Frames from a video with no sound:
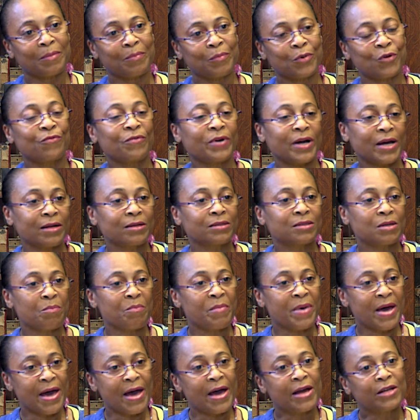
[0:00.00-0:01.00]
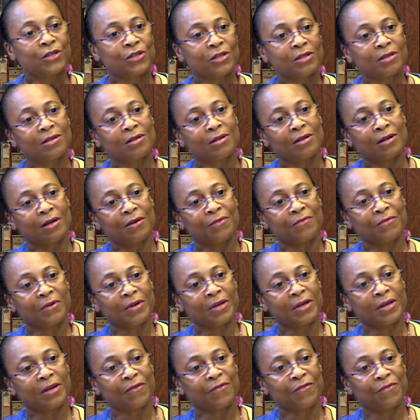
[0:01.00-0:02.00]
provide us a match if,
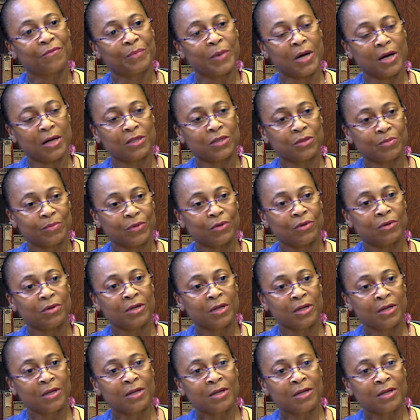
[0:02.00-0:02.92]
if possible